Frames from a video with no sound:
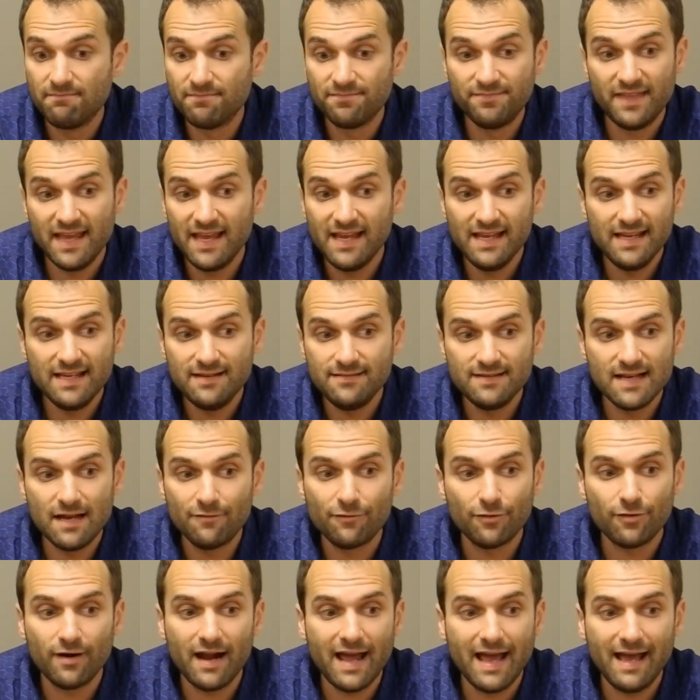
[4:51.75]
they
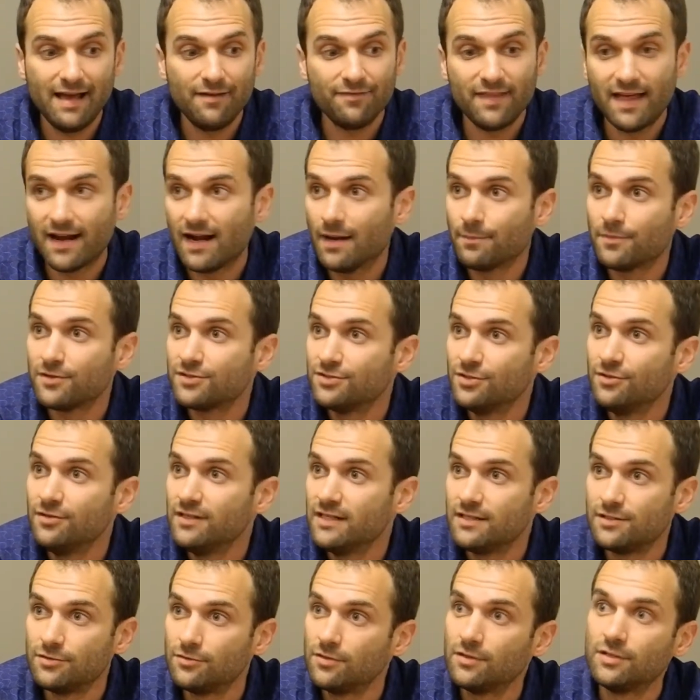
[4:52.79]
never have that
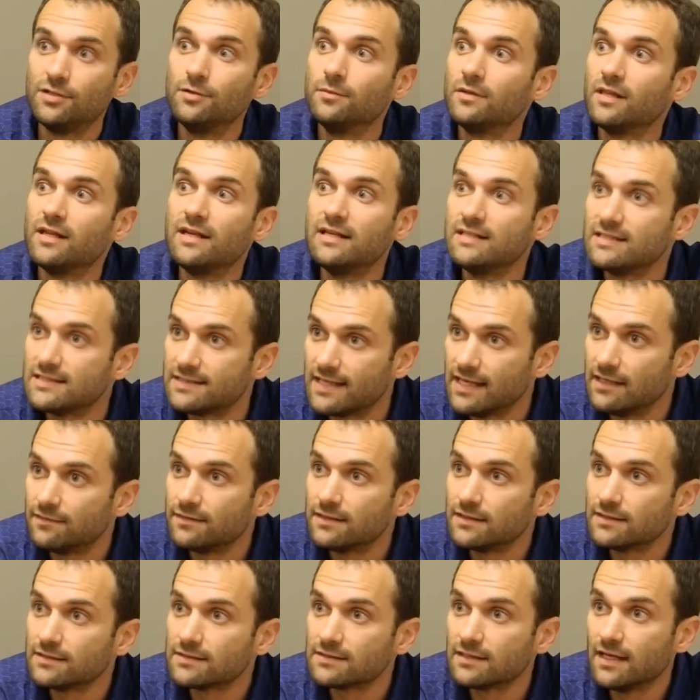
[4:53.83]
opportunity to accumulate any
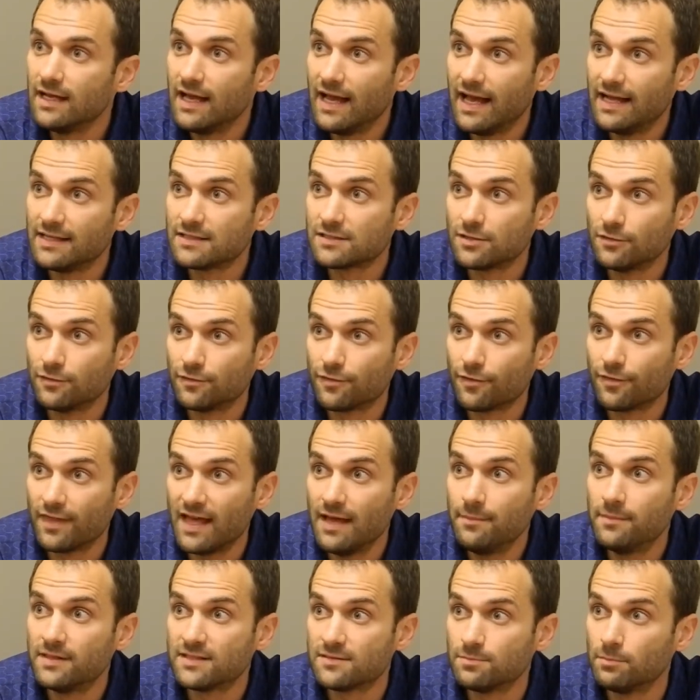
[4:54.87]
savings. And so for
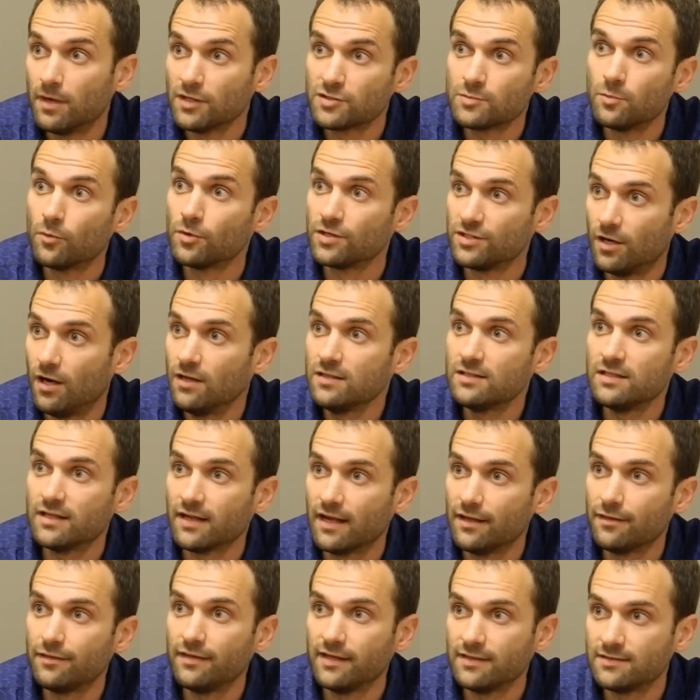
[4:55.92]
them, it's much more
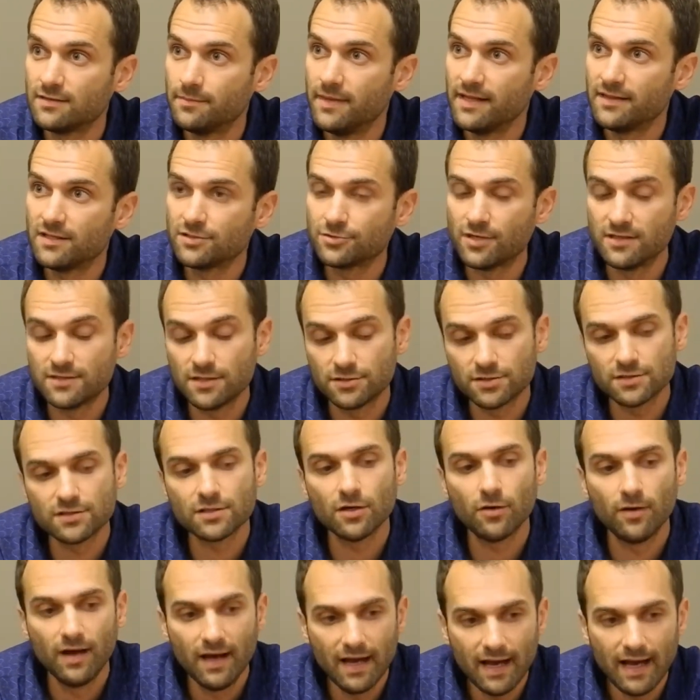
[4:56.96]
daunting, I think, to make this transition.
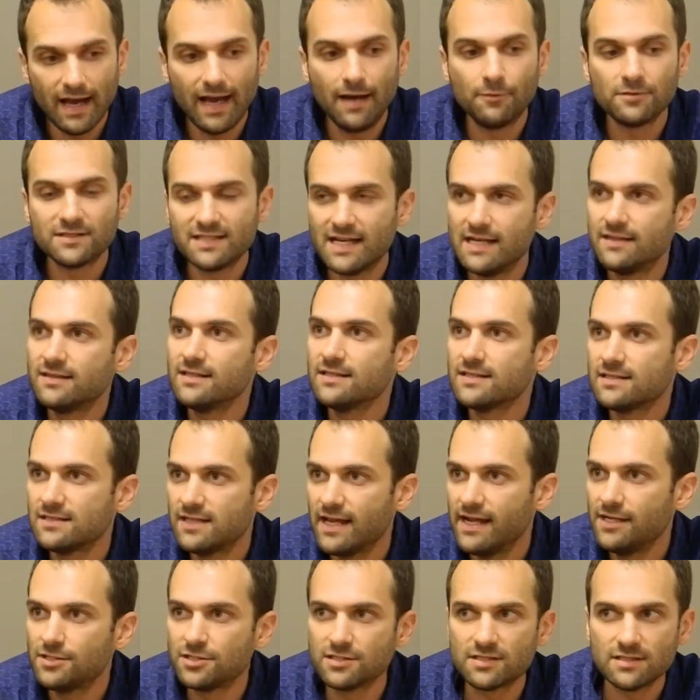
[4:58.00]
So I would say at this
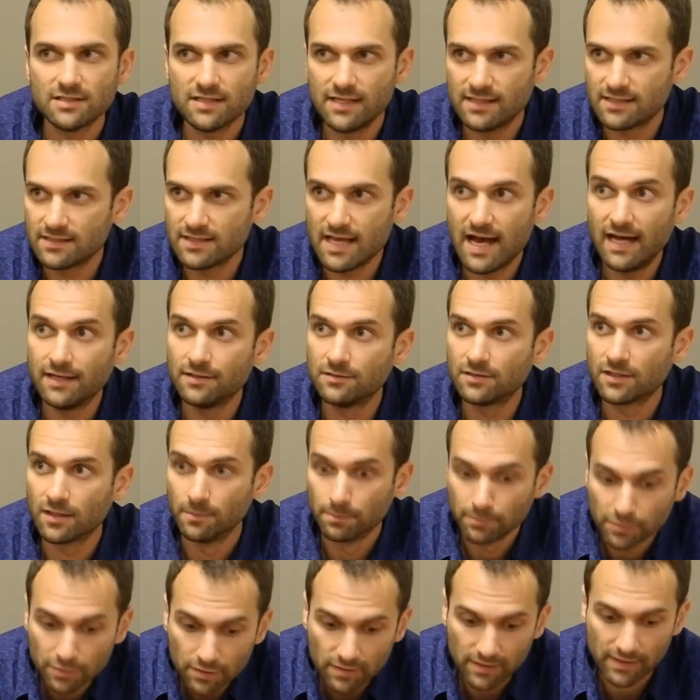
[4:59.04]
stage, it's not
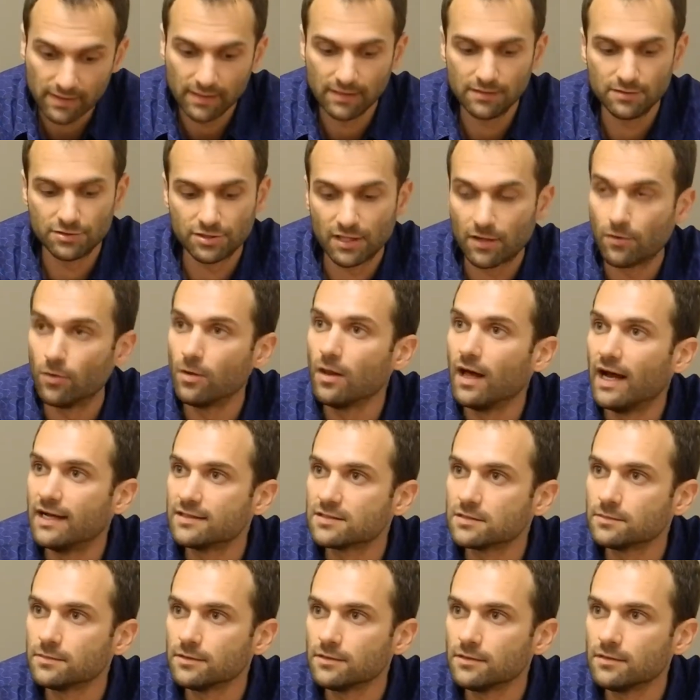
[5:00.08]
completely
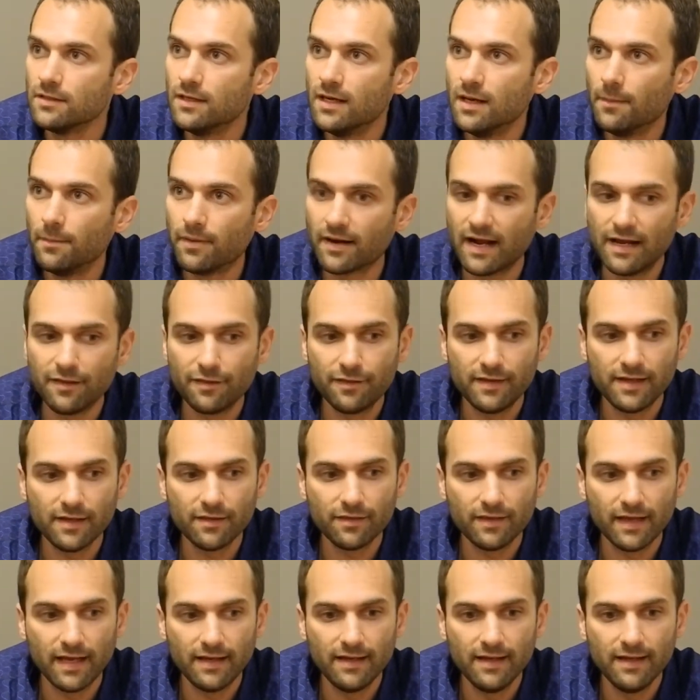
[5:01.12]
generalizable, but I
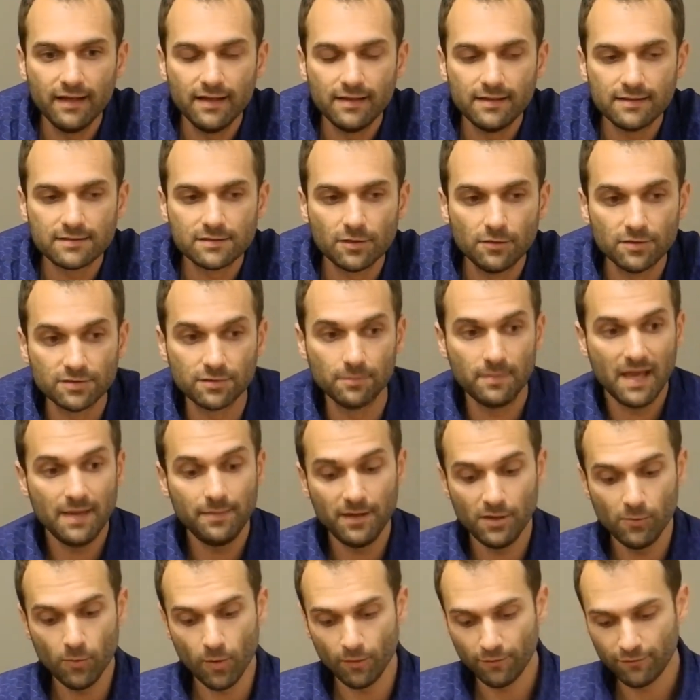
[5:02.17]
think that, so
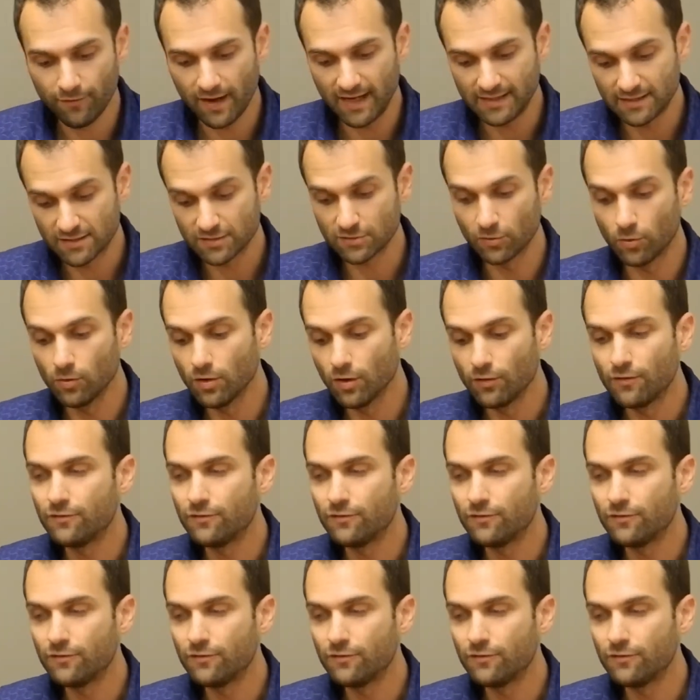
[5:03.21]
maybe you won't find solo